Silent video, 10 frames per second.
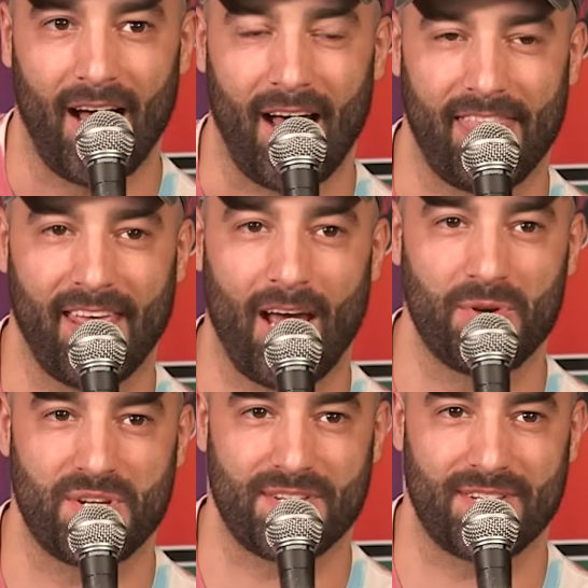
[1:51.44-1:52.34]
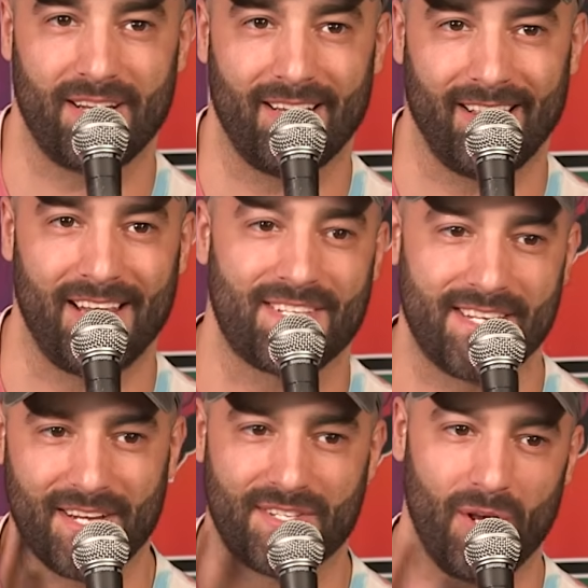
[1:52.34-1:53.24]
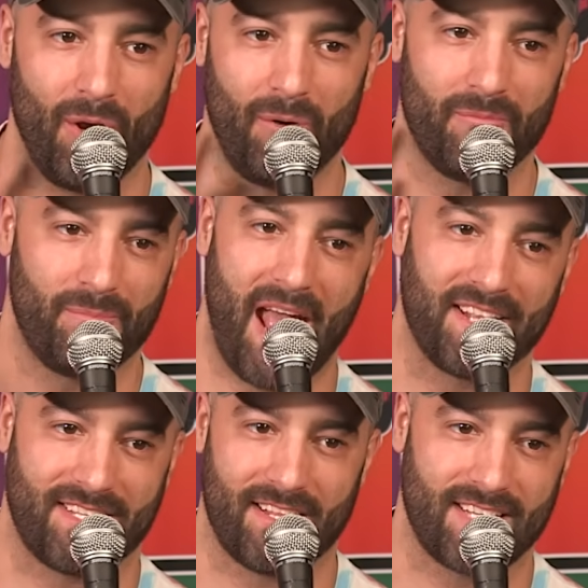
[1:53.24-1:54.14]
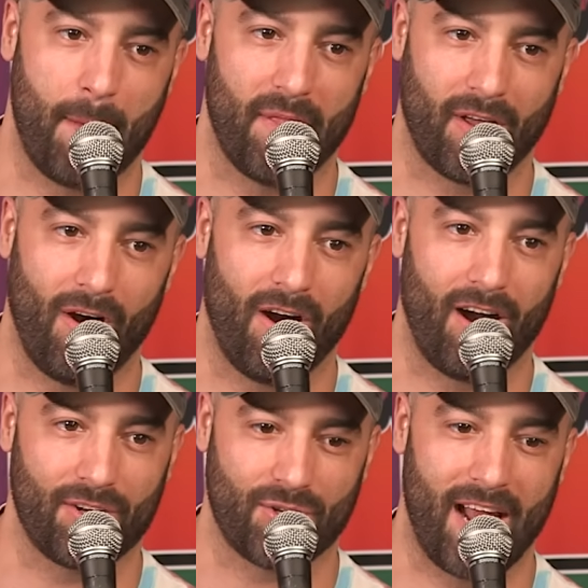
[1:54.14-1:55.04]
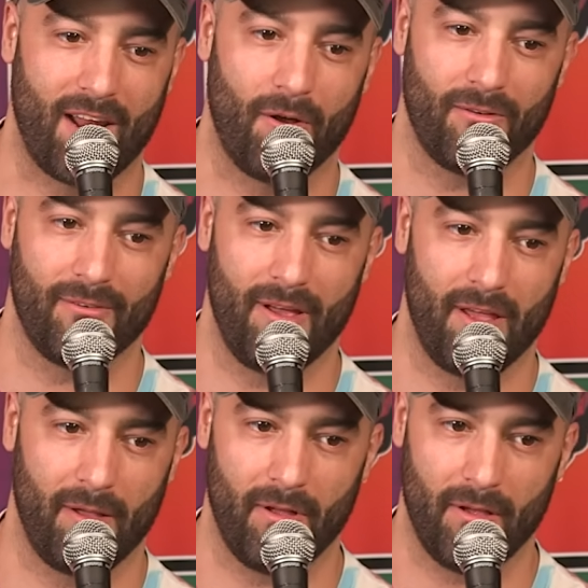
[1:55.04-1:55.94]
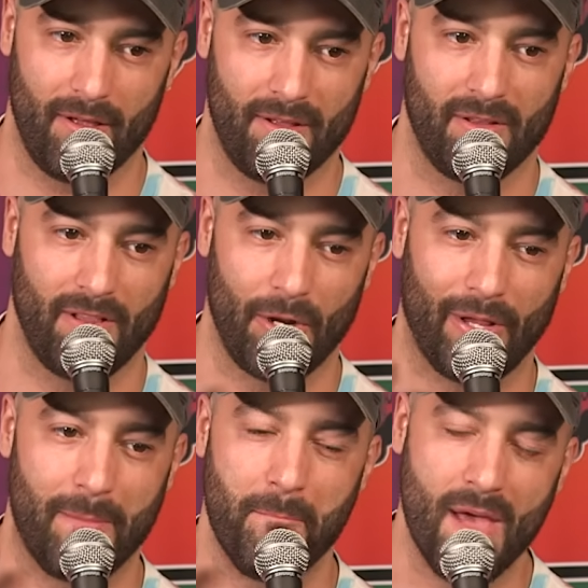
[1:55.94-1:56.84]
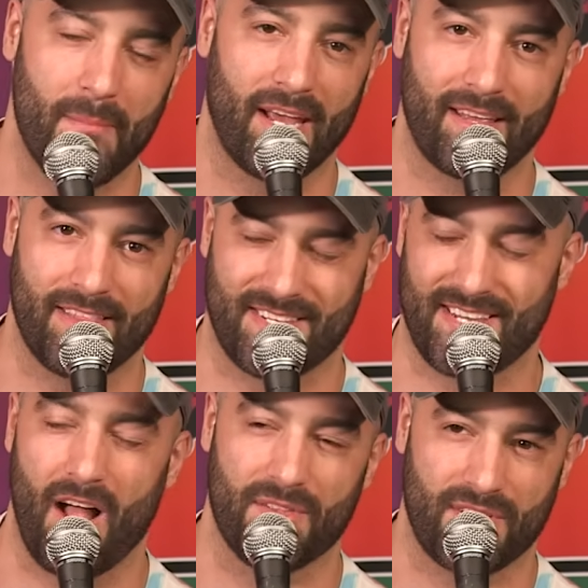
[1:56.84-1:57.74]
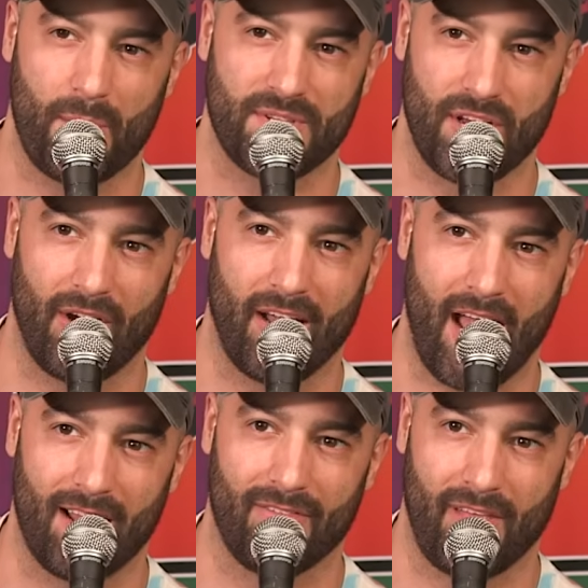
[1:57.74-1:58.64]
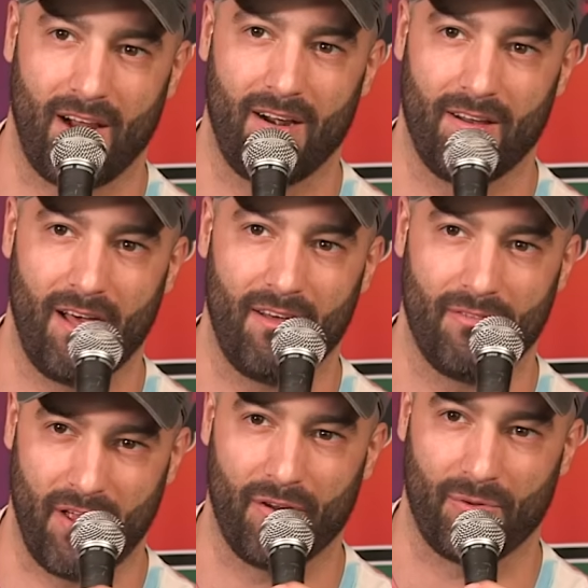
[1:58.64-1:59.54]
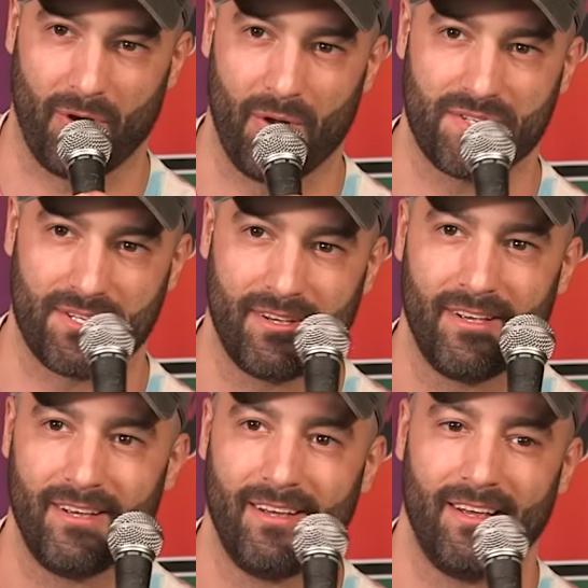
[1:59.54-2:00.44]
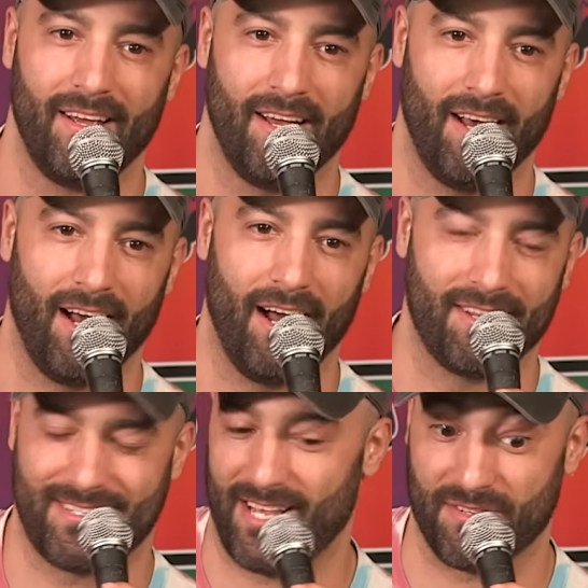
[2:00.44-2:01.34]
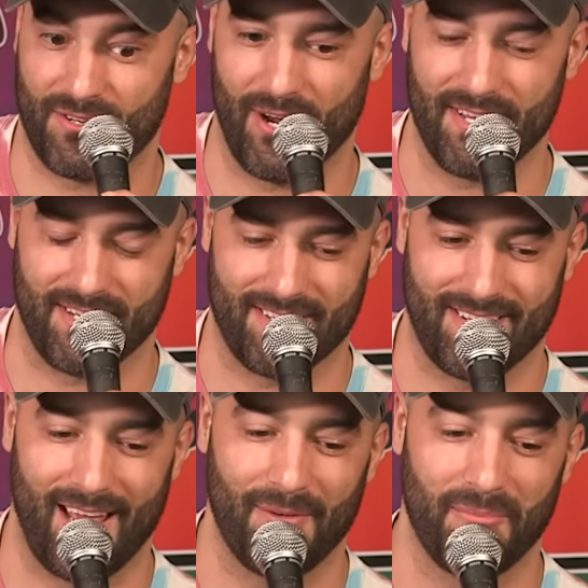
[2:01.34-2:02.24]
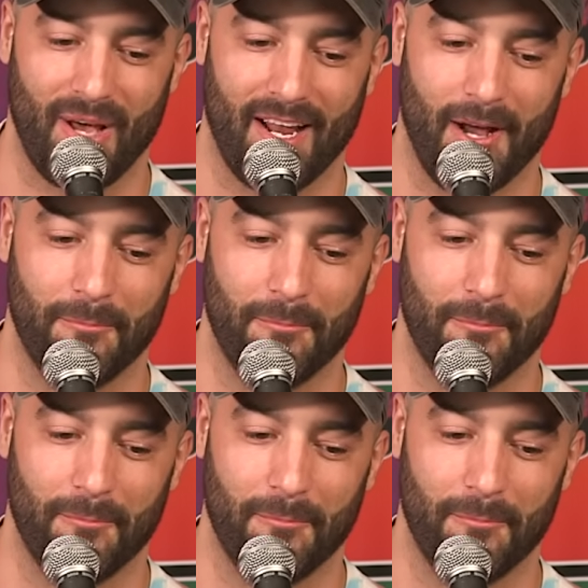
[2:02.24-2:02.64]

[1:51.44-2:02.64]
I think I was just listening to bands at the time in the car, trying to literally mimic the sounds I was hearing out of their throats. It sounds crazy to say, but